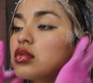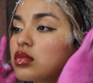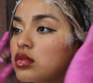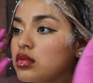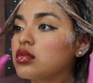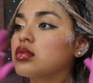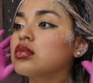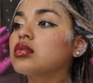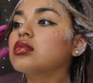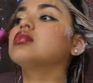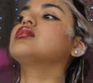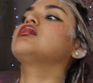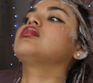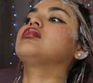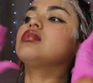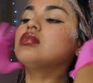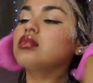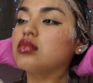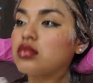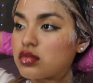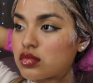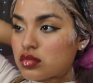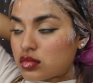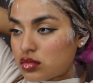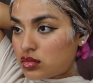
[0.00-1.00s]
I was so
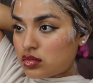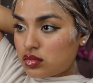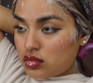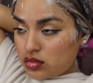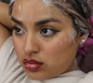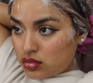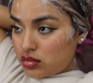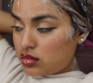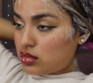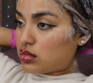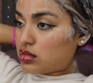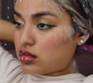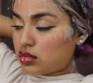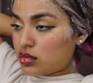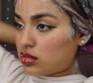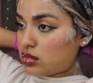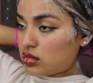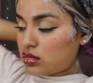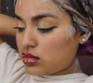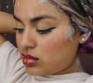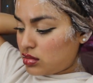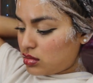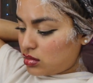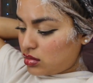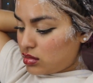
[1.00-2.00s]
worried it was gonna fall off
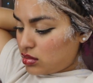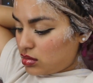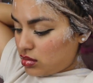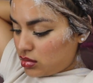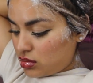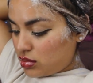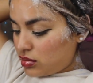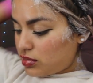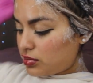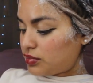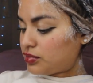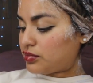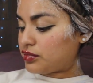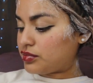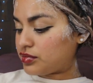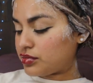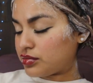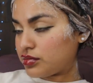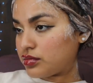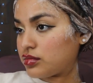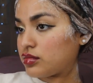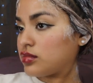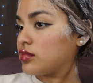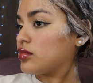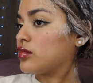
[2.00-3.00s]
because I've done so many
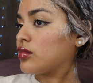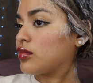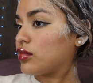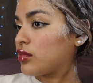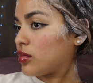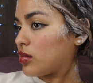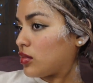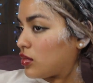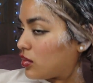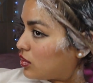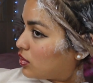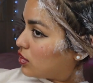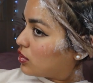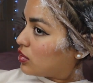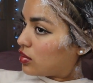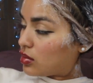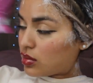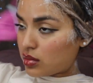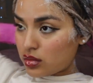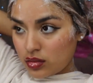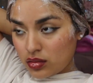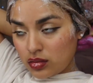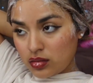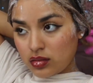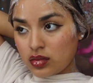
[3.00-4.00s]
things to my hair, it's not
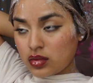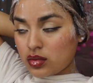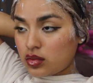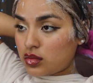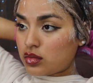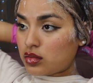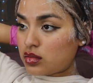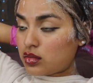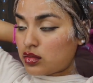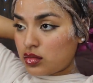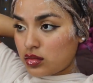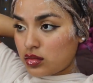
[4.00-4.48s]
even funny.